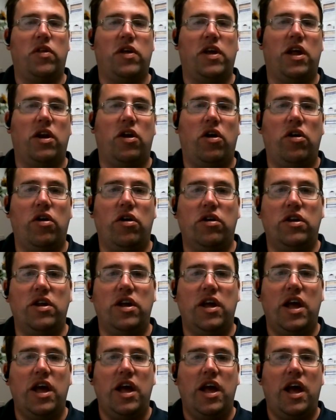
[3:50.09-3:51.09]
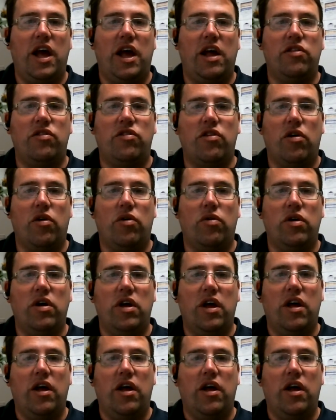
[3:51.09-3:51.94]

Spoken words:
that get hurt. And so